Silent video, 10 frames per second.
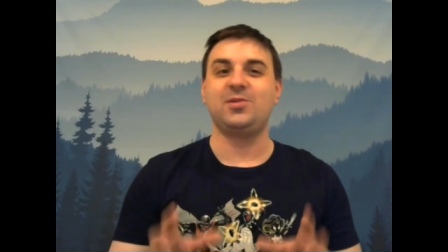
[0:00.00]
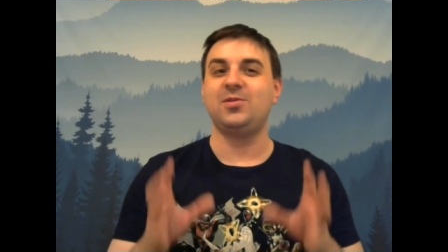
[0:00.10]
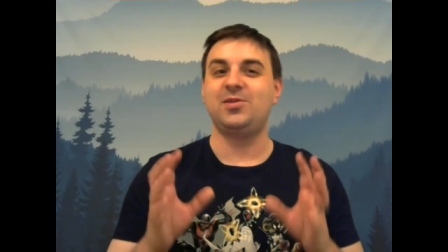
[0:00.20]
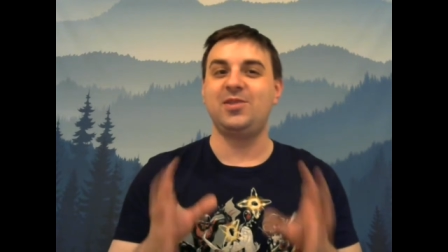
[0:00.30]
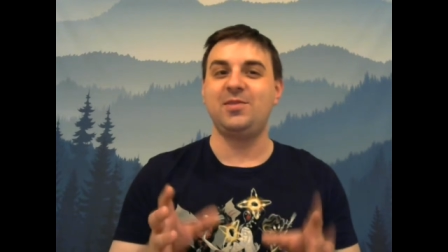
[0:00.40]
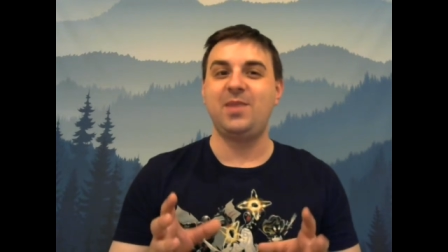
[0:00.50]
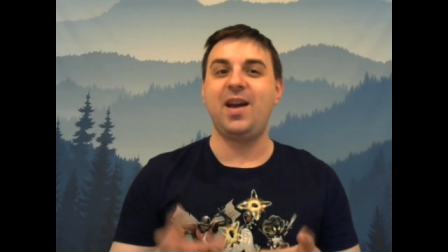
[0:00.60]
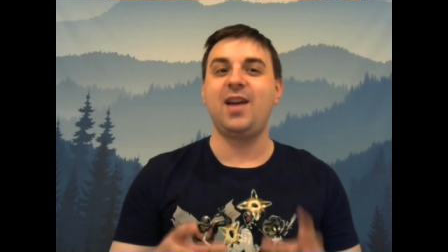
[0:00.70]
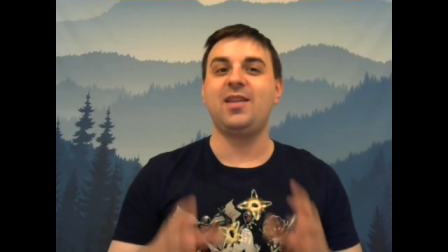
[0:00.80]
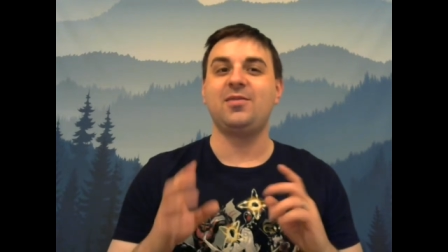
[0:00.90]
So sit
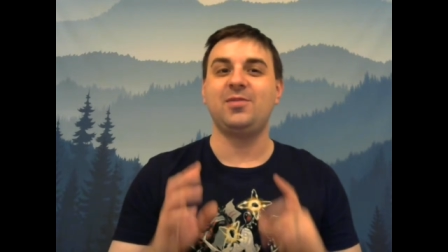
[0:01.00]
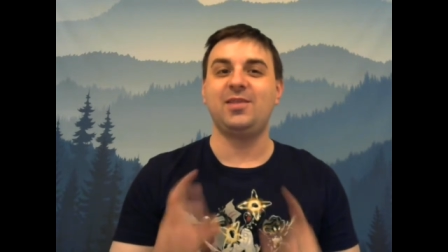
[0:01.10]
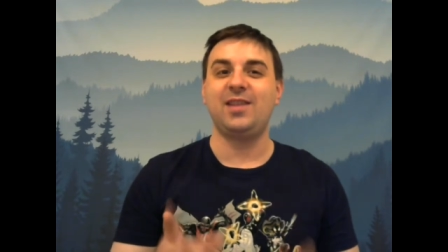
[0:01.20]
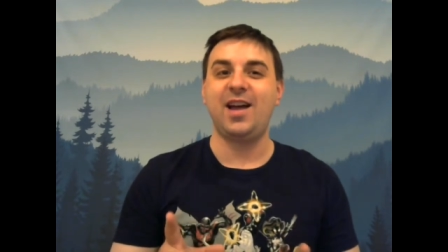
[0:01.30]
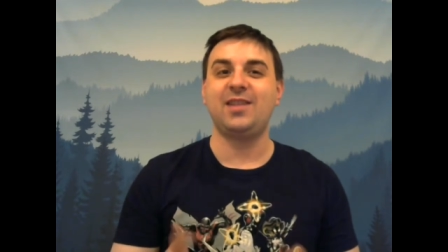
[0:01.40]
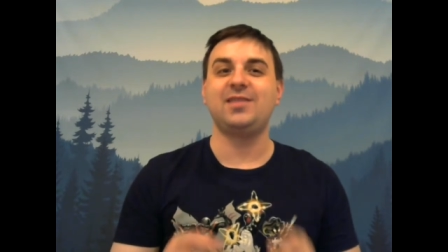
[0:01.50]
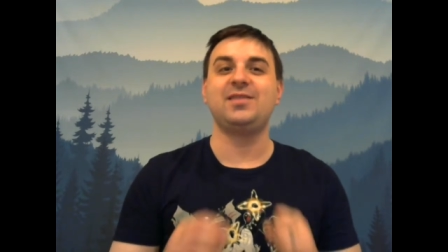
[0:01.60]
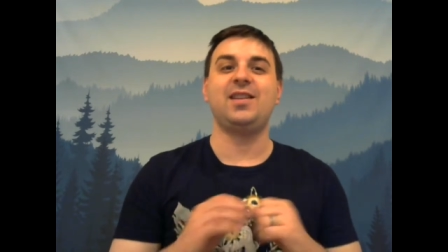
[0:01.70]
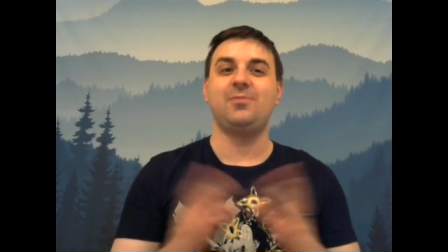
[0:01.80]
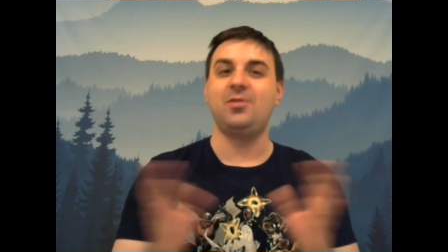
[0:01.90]
back,
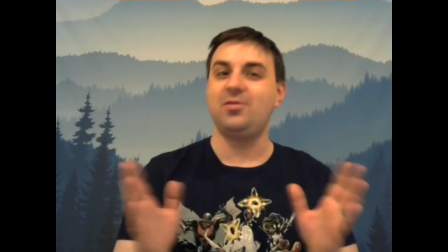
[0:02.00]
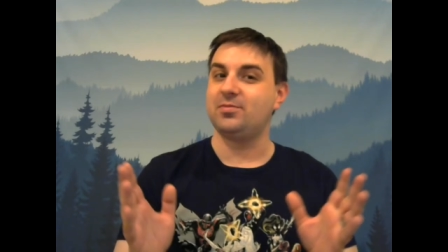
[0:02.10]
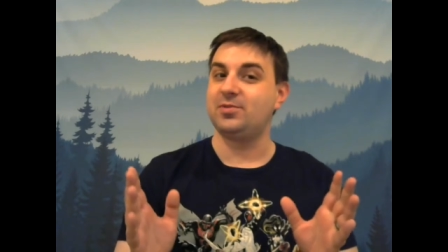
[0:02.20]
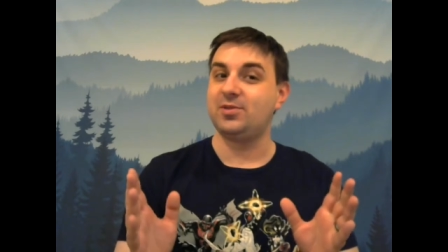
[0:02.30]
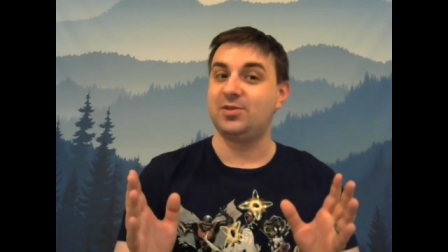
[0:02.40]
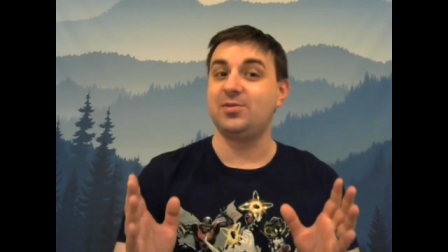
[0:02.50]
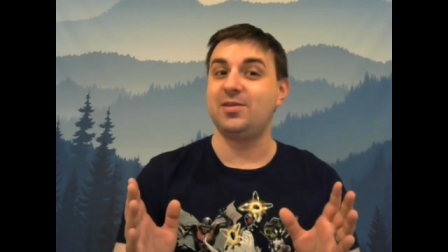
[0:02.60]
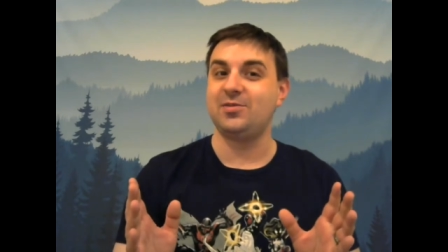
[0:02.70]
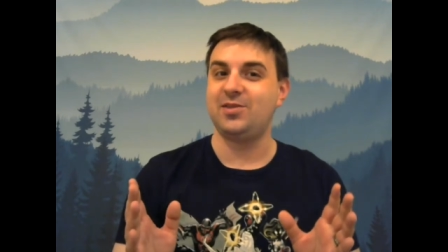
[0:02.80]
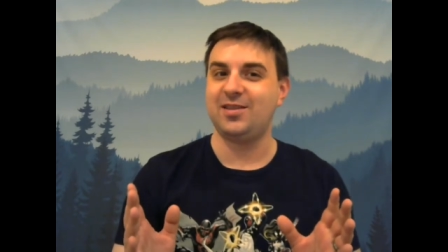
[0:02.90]
relax, and welcome to
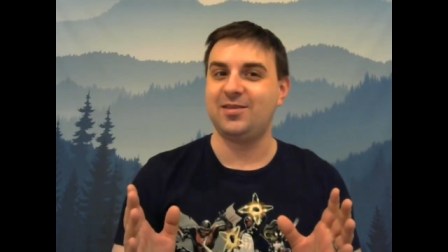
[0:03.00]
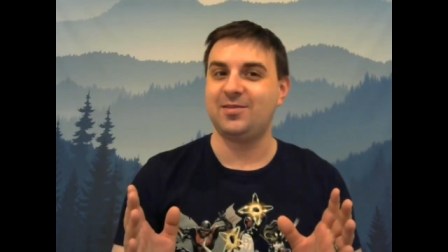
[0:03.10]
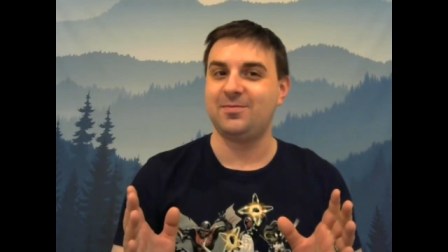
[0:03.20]
Studio Jake.